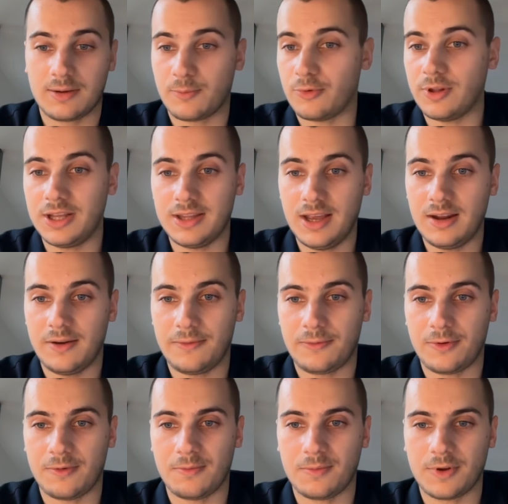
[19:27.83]
pulling data
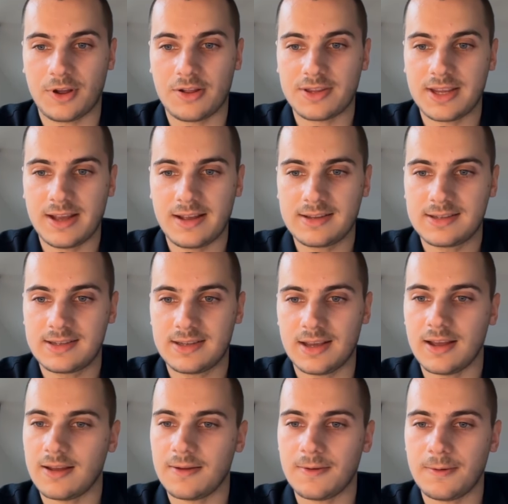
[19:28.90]
from contacts
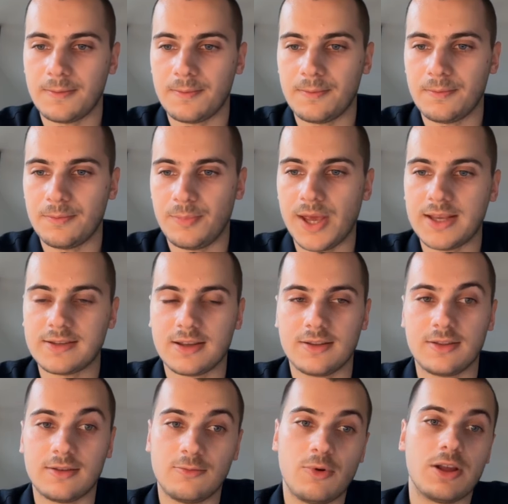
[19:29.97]
based on
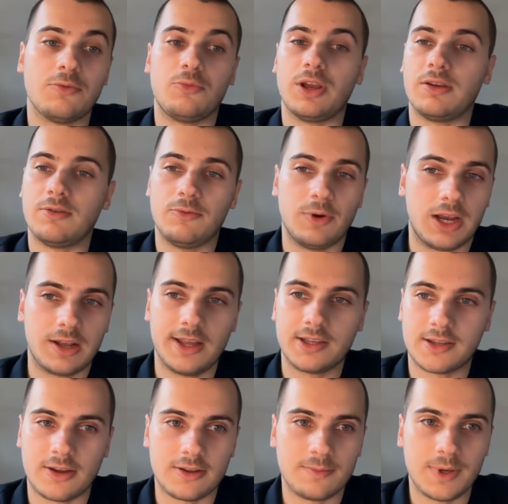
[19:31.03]
the one we
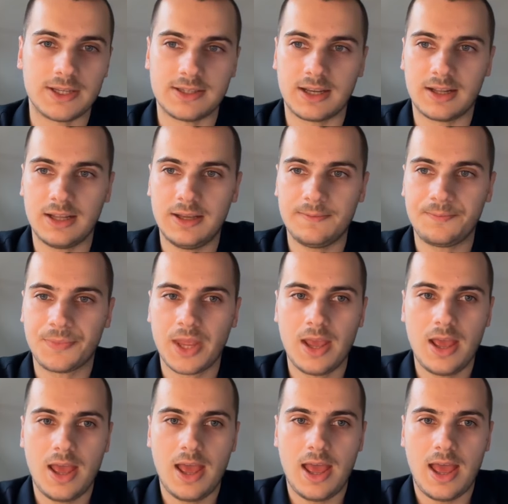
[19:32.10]
clicked on basically.
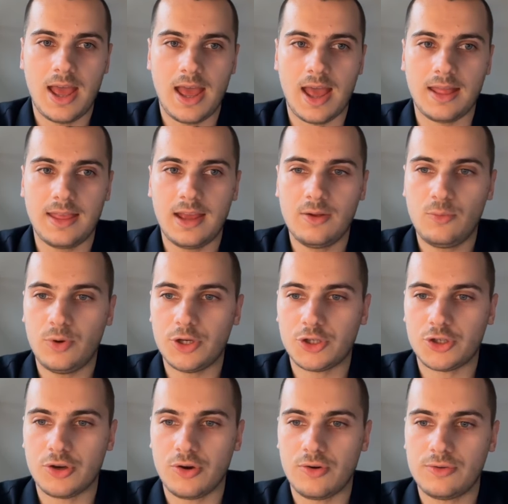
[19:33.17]
And then we
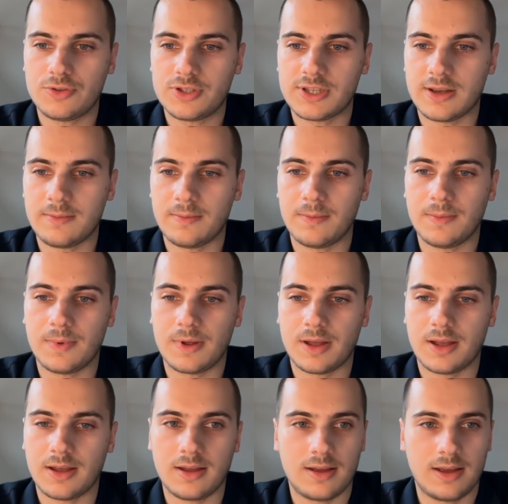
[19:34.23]
show some
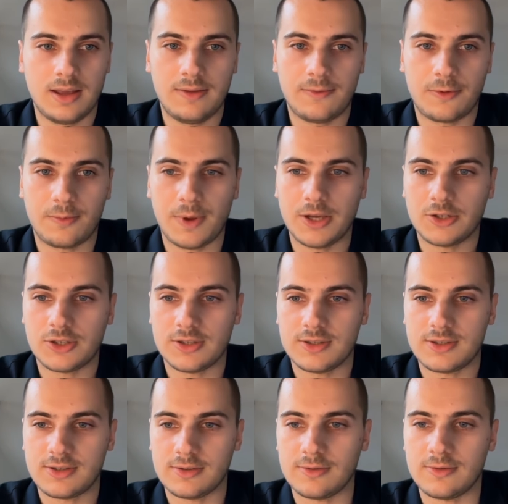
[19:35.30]
information,
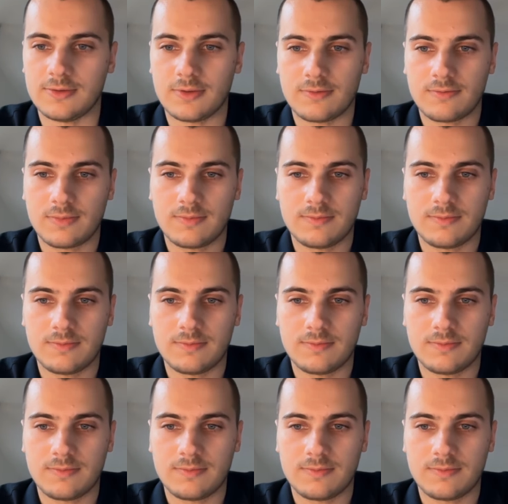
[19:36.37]
so